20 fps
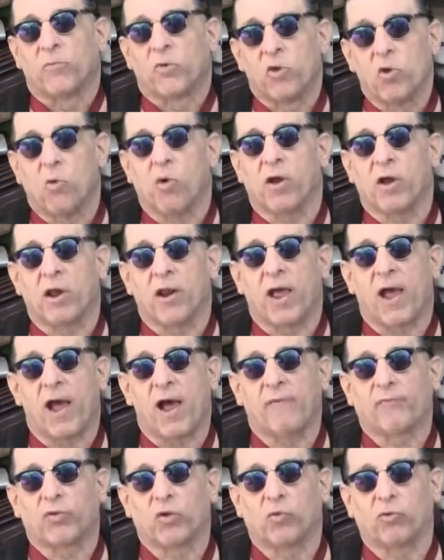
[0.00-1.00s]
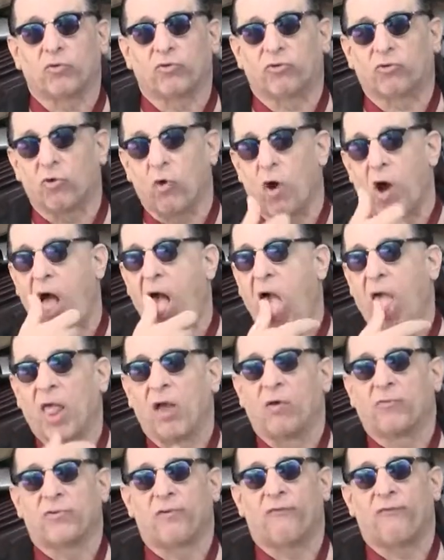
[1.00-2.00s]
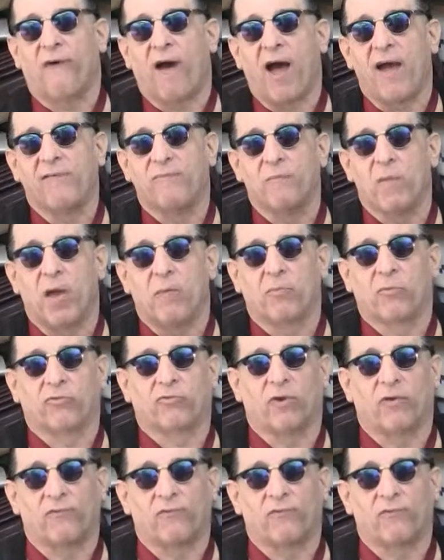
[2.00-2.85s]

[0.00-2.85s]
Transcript: you are going to have to insure the 5 members